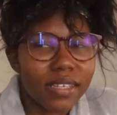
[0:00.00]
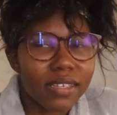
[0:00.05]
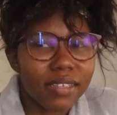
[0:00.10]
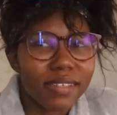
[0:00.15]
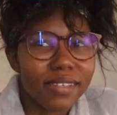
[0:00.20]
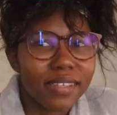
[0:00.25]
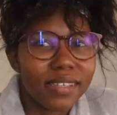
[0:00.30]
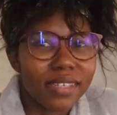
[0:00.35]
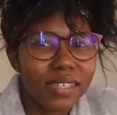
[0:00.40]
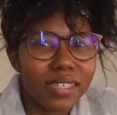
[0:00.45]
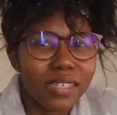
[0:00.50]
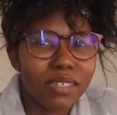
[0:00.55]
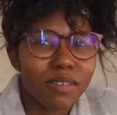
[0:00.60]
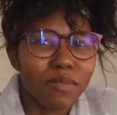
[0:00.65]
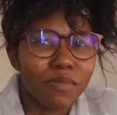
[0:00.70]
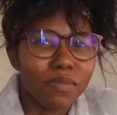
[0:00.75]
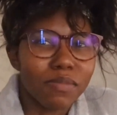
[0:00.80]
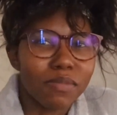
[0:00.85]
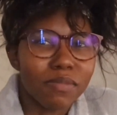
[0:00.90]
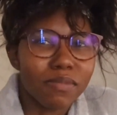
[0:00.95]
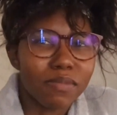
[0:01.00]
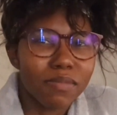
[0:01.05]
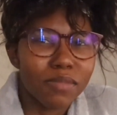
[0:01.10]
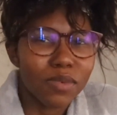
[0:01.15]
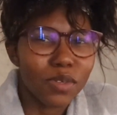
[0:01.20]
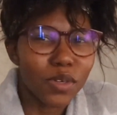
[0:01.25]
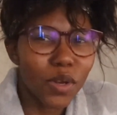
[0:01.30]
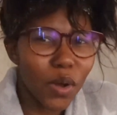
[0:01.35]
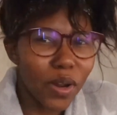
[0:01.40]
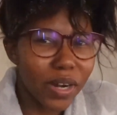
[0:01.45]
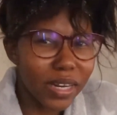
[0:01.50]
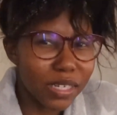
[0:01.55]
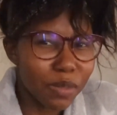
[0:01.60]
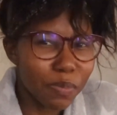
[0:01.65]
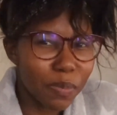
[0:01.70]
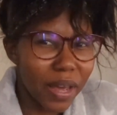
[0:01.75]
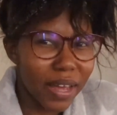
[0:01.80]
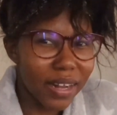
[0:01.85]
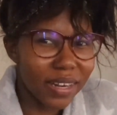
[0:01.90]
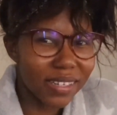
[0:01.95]
seem not as
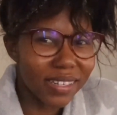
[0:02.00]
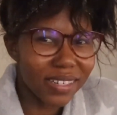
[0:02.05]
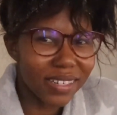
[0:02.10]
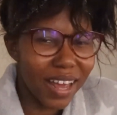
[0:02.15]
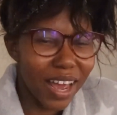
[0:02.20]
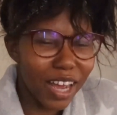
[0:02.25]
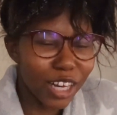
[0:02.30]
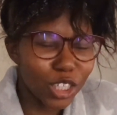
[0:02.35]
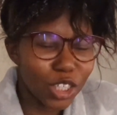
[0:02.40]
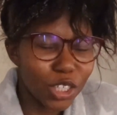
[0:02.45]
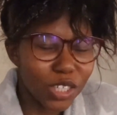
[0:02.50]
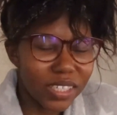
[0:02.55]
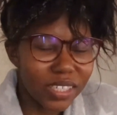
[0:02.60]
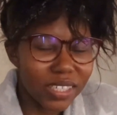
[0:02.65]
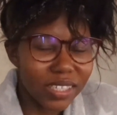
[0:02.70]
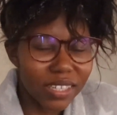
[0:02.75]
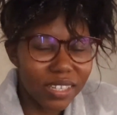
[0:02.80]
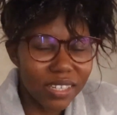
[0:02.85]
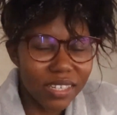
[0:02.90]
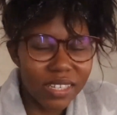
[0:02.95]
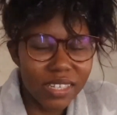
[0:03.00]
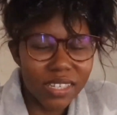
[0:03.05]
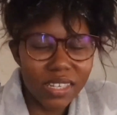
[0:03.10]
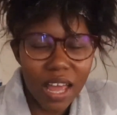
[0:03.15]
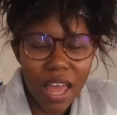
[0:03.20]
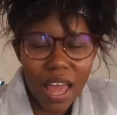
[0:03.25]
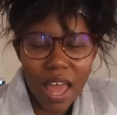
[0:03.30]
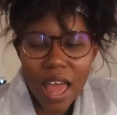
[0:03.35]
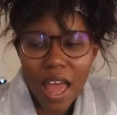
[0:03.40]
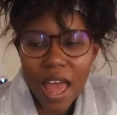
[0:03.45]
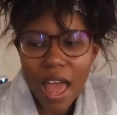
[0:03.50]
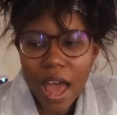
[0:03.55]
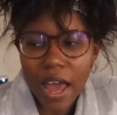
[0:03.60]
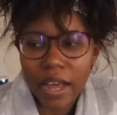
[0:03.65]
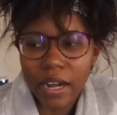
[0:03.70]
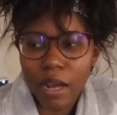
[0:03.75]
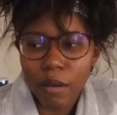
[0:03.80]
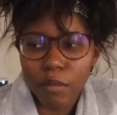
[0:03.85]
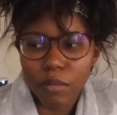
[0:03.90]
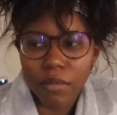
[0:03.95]
bad as it actually is.
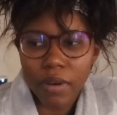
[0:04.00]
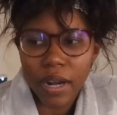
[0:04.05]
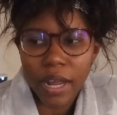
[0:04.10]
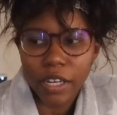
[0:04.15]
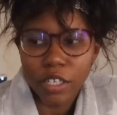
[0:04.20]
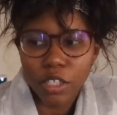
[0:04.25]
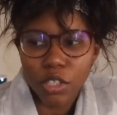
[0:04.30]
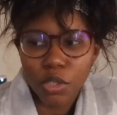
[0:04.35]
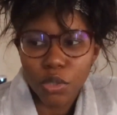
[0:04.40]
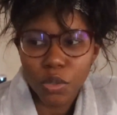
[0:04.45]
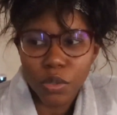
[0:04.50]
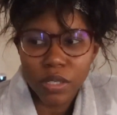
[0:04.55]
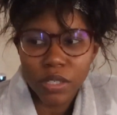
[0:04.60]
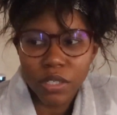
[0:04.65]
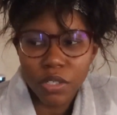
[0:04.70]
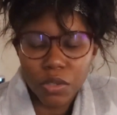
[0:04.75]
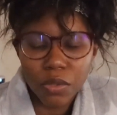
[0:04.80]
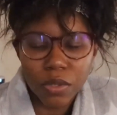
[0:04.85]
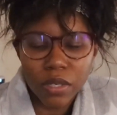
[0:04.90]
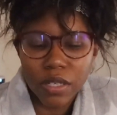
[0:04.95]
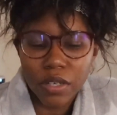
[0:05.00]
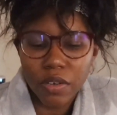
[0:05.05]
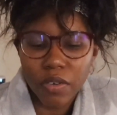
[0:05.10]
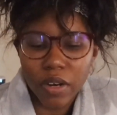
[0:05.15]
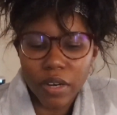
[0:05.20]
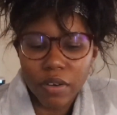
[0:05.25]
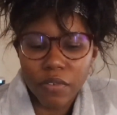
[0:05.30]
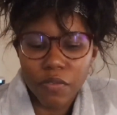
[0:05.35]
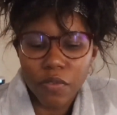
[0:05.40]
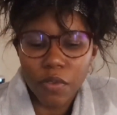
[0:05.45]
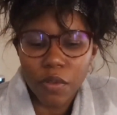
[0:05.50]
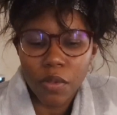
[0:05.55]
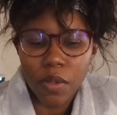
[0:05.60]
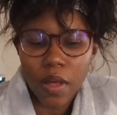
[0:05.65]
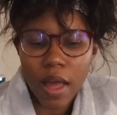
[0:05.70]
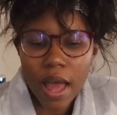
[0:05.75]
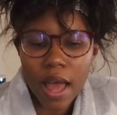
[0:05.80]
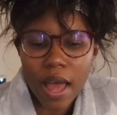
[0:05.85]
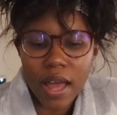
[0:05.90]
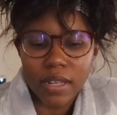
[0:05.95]
And I'm like truly, truly grateful
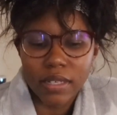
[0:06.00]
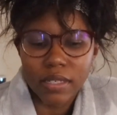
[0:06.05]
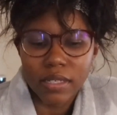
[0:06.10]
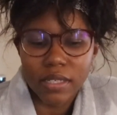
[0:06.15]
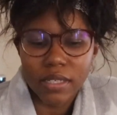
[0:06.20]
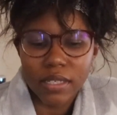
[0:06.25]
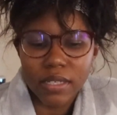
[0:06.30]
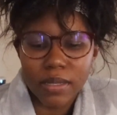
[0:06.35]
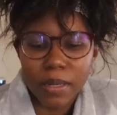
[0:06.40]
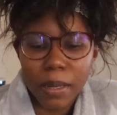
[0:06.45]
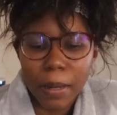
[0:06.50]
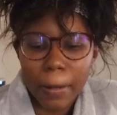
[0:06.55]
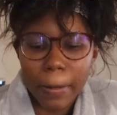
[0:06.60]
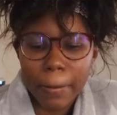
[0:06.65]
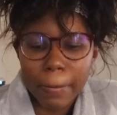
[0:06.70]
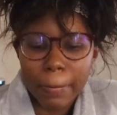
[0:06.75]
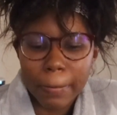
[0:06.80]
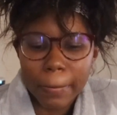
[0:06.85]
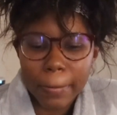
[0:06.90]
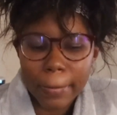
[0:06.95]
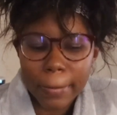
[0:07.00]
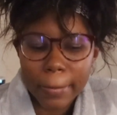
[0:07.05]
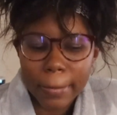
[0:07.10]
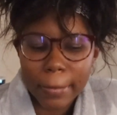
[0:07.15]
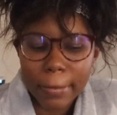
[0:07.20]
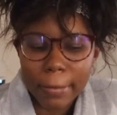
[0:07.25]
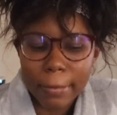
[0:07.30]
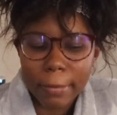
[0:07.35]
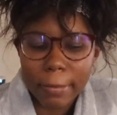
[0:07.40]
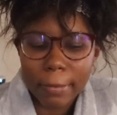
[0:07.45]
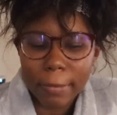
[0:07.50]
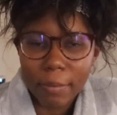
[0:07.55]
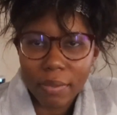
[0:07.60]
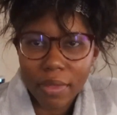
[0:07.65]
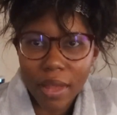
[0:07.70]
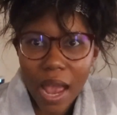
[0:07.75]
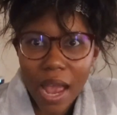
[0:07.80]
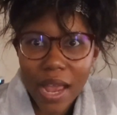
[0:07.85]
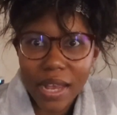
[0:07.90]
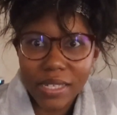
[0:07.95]
and
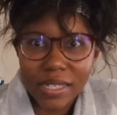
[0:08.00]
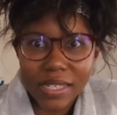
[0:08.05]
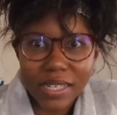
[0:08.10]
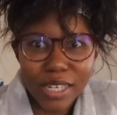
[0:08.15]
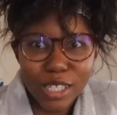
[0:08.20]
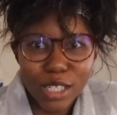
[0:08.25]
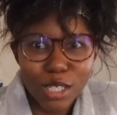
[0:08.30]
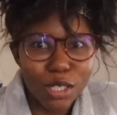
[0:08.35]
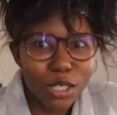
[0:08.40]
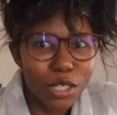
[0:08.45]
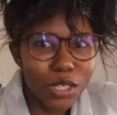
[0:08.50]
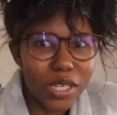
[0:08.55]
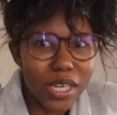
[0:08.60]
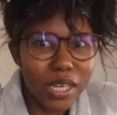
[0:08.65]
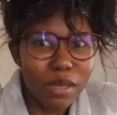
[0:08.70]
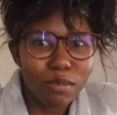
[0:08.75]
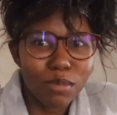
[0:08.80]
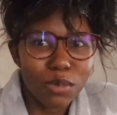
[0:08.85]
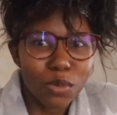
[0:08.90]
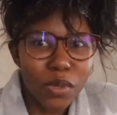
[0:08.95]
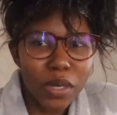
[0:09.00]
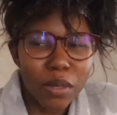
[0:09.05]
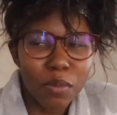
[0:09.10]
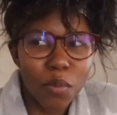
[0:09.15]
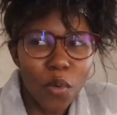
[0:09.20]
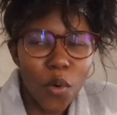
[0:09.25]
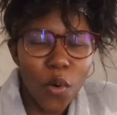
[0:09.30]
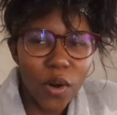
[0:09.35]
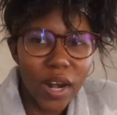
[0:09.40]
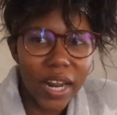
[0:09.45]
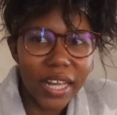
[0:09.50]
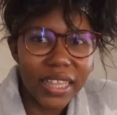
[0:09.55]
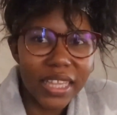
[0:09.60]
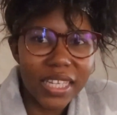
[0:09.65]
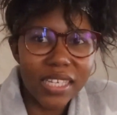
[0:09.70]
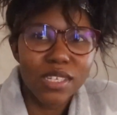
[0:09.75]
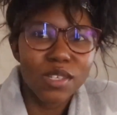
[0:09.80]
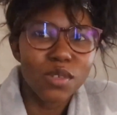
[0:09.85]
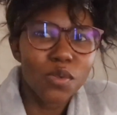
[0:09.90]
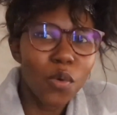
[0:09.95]
I intend to just keep doing more. Like
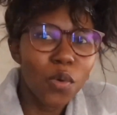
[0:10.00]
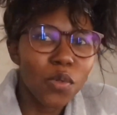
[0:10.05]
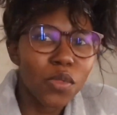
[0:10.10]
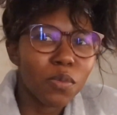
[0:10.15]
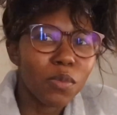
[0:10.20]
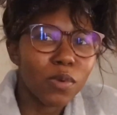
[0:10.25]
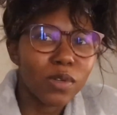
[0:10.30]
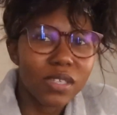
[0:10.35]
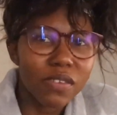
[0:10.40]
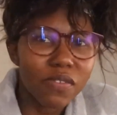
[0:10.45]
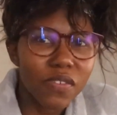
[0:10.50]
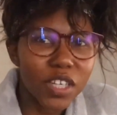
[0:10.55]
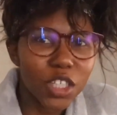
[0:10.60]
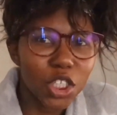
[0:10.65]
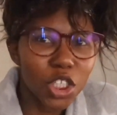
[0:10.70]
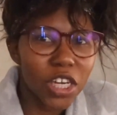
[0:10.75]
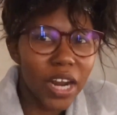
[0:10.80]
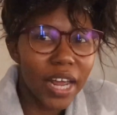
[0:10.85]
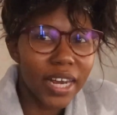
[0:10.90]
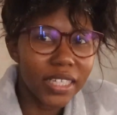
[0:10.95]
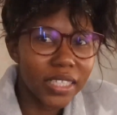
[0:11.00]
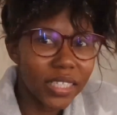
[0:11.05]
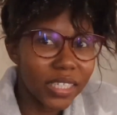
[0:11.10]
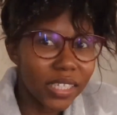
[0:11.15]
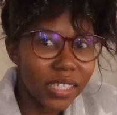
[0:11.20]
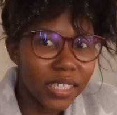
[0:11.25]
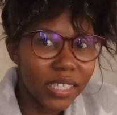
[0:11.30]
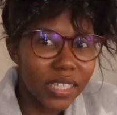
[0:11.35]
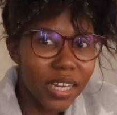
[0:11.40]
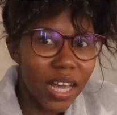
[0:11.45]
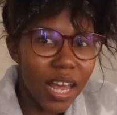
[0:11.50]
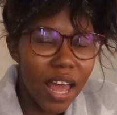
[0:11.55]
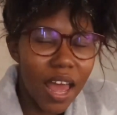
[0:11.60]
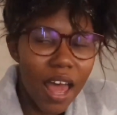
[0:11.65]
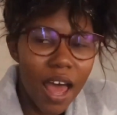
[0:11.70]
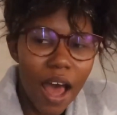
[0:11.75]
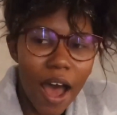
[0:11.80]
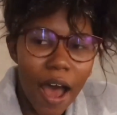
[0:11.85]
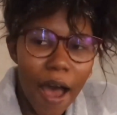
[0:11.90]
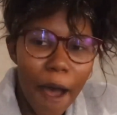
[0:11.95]
this is all the motivation I need.
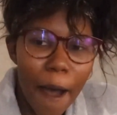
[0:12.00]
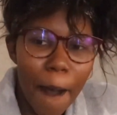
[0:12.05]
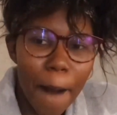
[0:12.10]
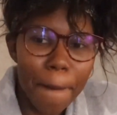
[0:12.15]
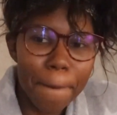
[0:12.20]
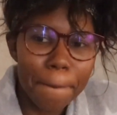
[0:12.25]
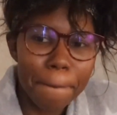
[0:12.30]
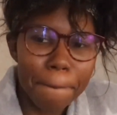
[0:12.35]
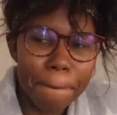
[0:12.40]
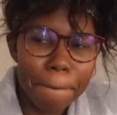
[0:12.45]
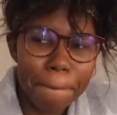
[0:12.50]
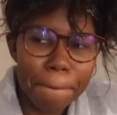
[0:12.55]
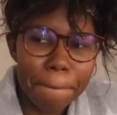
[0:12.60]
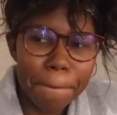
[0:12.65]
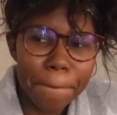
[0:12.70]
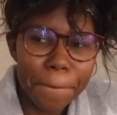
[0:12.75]
Um